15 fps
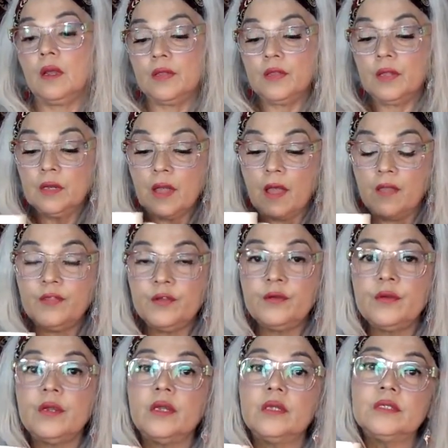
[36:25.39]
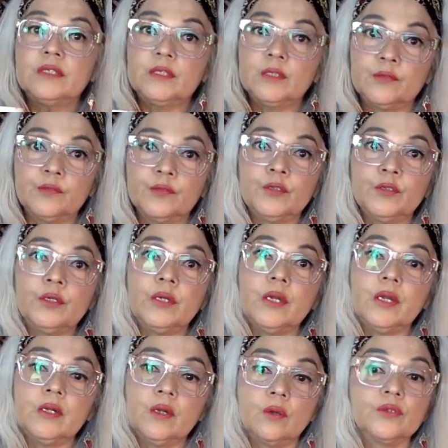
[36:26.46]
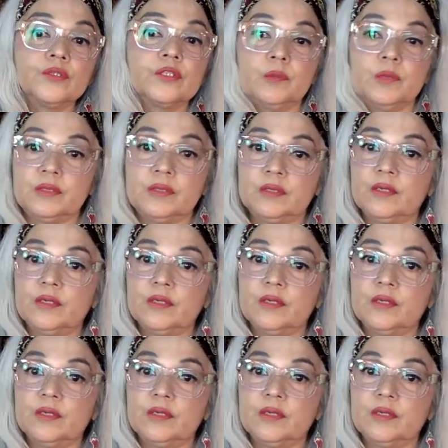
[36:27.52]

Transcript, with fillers: the leather and silver and goldsmiths